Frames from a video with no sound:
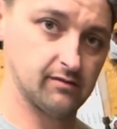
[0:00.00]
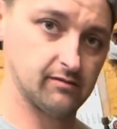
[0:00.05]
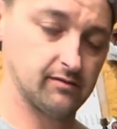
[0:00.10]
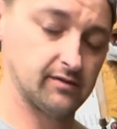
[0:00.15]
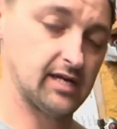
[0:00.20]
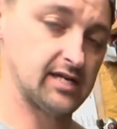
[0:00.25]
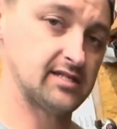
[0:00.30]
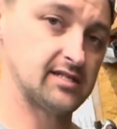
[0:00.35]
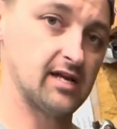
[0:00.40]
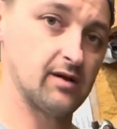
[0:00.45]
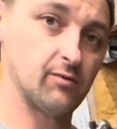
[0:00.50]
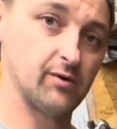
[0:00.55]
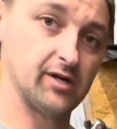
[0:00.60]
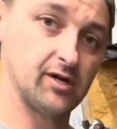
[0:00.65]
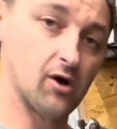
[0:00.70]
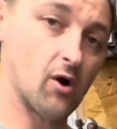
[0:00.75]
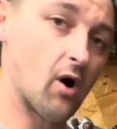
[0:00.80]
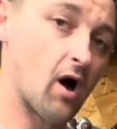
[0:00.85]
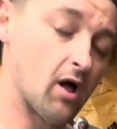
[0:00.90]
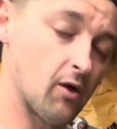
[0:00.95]
They said we can
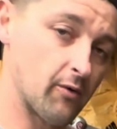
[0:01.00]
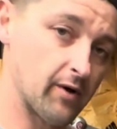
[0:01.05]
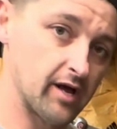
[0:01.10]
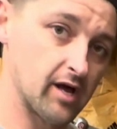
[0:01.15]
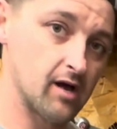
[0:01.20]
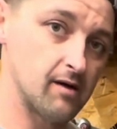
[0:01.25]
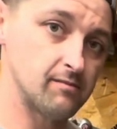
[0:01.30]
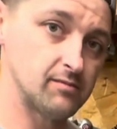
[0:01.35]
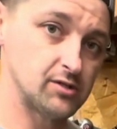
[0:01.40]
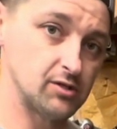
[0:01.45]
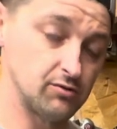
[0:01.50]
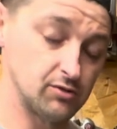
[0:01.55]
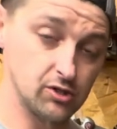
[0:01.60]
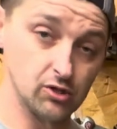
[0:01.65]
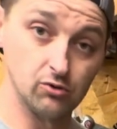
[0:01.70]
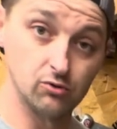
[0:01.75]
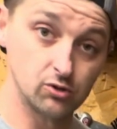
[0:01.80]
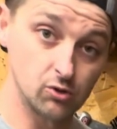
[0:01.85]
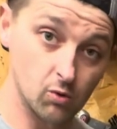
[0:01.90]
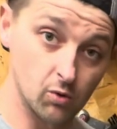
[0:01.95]
go all the way up to
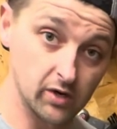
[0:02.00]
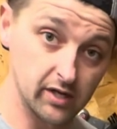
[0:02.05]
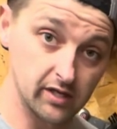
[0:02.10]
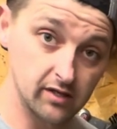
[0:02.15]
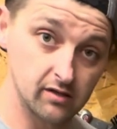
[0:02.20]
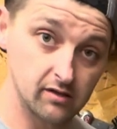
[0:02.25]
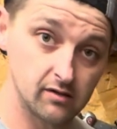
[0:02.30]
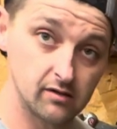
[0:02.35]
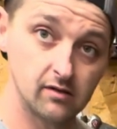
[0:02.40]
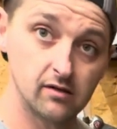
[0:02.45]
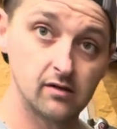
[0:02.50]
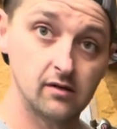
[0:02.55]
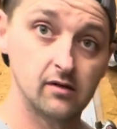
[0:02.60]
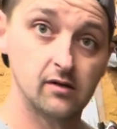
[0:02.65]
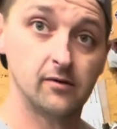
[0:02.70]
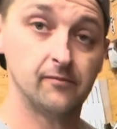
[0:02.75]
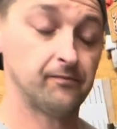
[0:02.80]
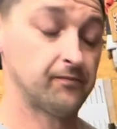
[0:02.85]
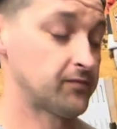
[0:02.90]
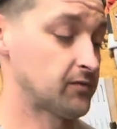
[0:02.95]
220
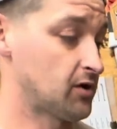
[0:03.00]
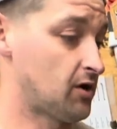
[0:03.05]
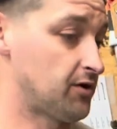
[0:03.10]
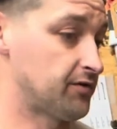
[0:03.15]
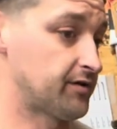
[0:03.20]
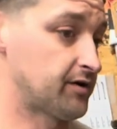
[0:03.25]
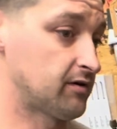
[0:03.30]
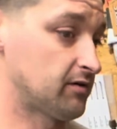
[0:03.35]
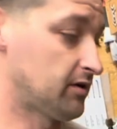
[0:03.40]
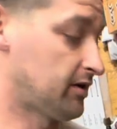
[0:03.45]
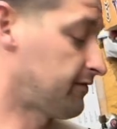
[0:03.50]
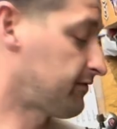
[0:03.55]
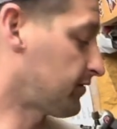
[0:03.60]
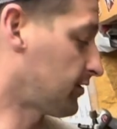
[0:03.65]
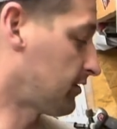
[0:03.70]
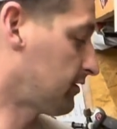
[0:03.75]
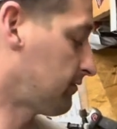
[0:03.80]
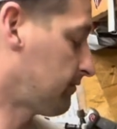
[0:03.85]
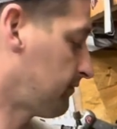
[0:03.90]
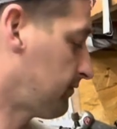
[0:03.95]
on their
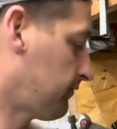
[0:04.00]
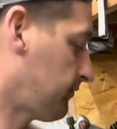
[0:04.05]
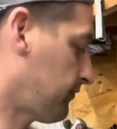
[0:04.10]
lifter.